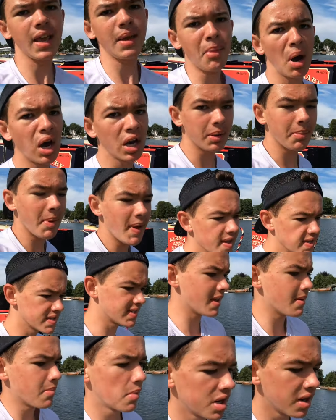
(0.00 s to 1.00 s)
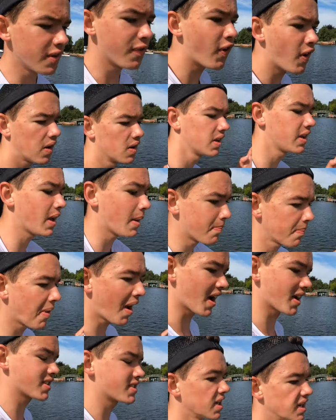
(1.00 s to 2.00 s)
your mind a bit, so then when you finally get
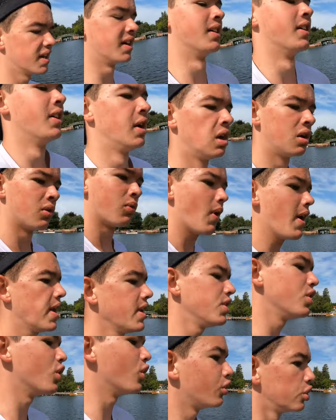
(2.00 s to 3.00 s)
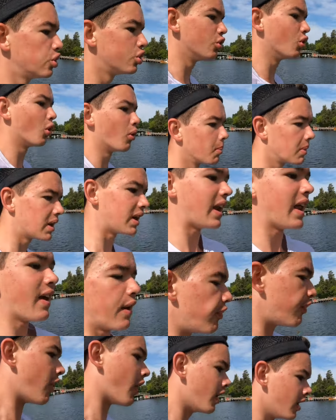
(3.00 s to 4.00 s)
back to where you normally
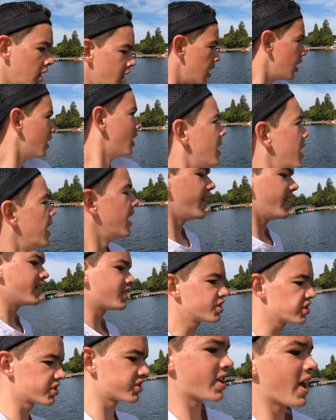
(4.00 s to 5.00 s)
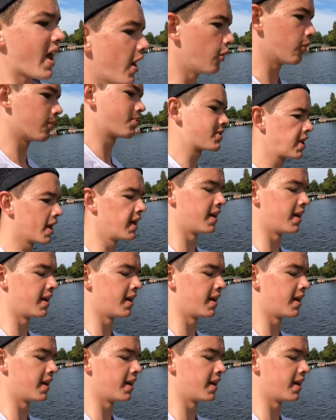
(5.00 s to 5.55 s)
live, it just helps